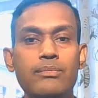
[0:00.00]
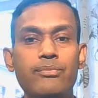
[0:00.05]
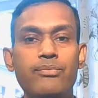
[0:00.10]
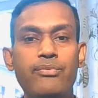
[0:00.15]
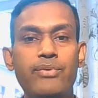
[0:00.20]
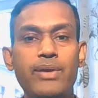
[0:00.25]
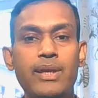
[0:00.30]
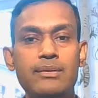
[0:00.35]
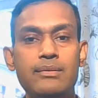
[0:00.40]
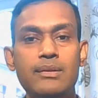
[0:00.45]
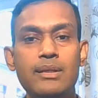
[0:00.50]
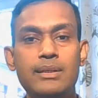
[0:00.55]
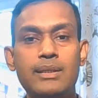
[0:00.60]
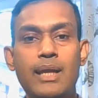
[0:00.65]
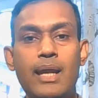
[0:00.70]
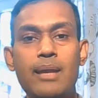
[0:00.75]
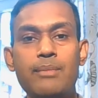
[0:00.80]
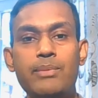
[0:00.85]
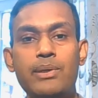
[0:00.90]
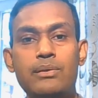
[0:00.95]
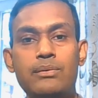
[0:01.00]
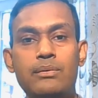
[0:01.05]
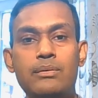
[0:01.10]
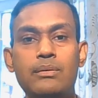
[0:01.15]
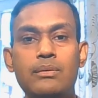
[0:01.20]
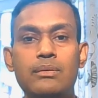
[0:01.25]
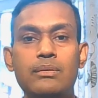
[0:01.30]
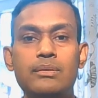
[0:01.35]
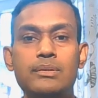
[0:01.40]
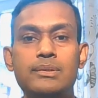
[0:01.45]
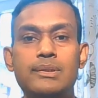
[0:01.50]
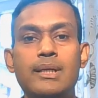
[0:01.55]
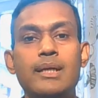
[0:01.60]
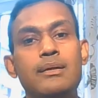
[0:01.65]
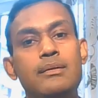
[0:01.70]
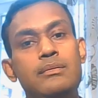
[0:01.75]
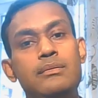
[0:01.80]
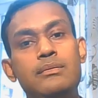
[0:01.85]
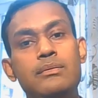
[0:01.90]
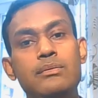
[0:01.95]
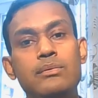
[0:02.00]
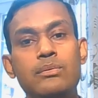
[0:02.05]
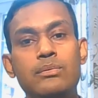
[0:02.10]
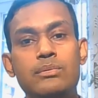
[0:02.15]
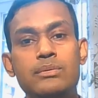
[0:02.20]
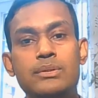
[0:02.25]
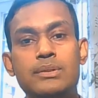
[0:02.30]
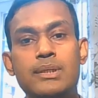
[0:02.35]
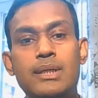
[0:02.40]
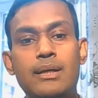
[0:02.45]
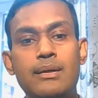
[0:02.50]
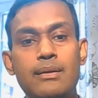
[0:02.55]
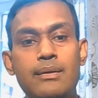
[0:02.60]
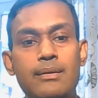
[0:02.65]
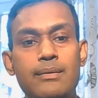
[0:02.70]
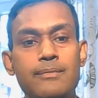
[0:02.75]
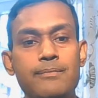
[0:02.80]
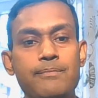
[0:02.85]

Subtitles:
fix the time and start to study.